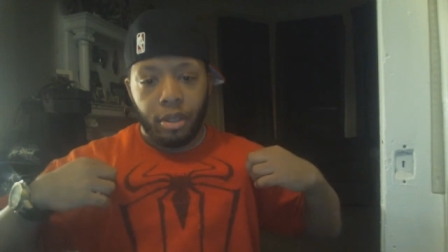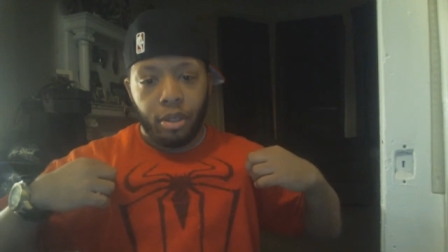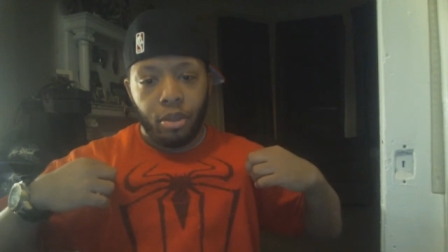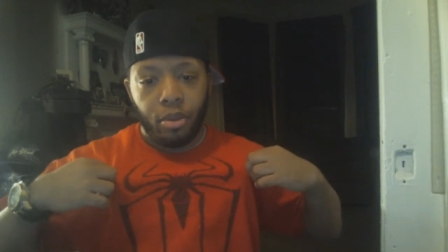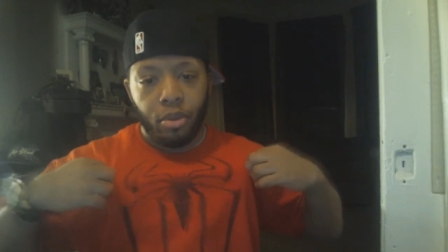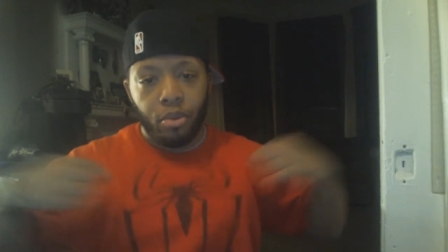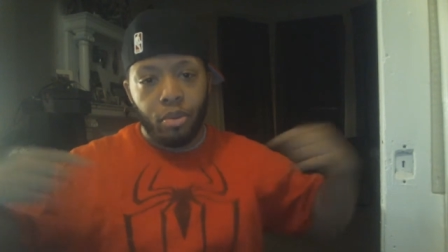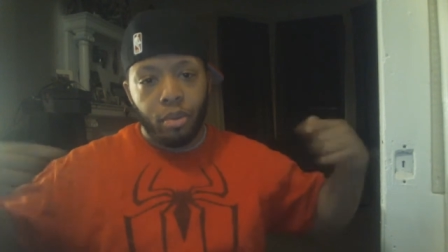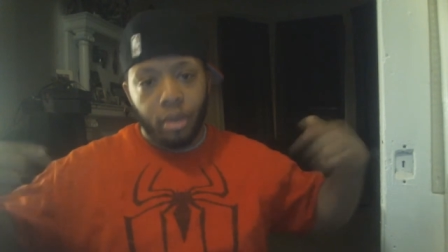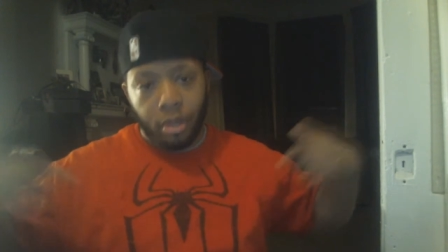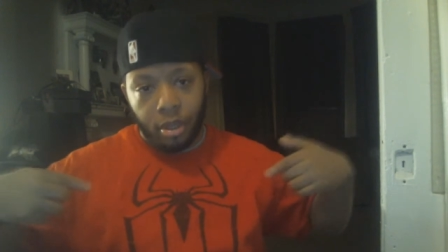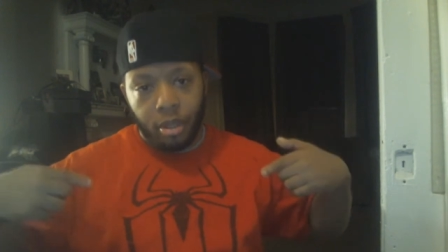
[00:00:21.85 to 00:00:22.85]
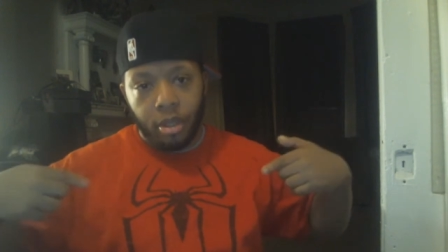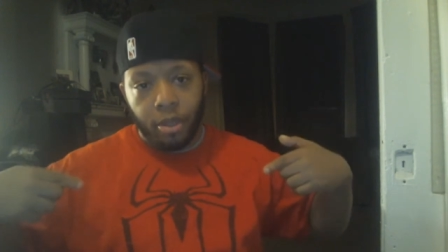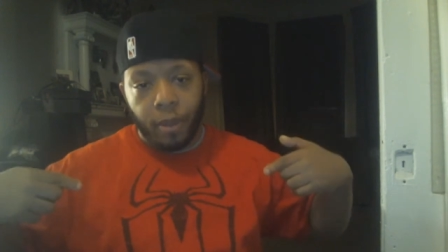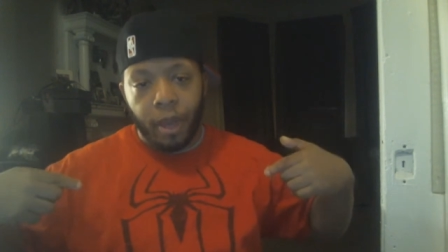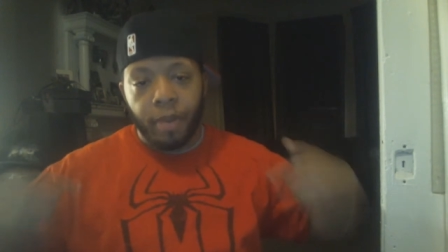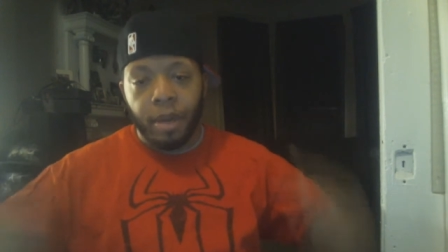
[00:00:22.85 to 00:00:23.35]
to
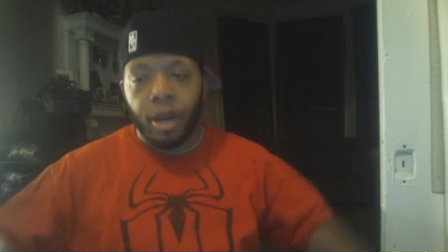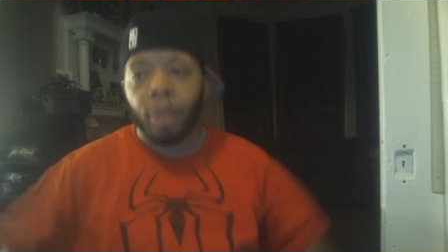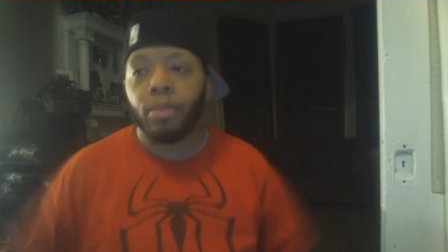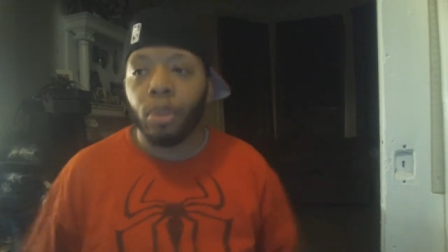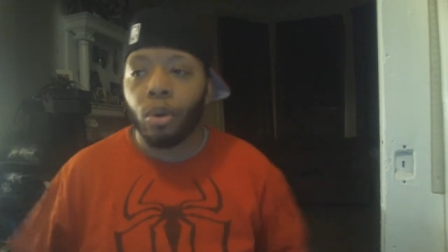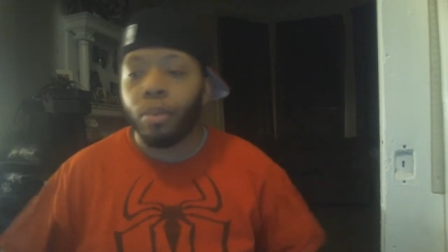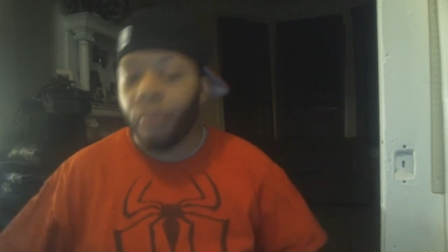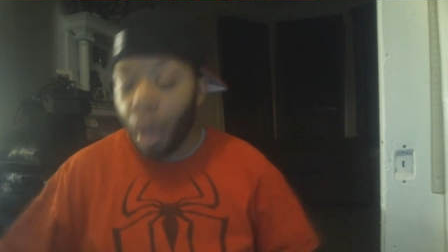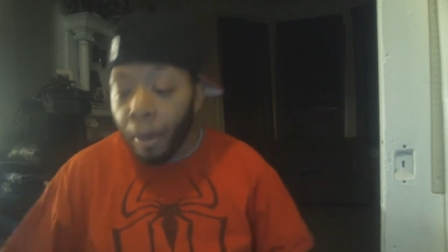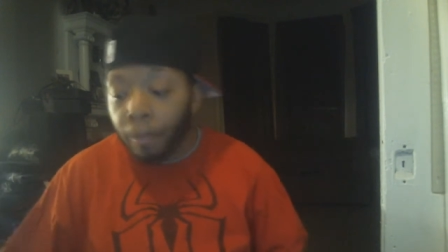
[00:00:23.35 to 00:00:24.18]
Spider-Man Homecoming.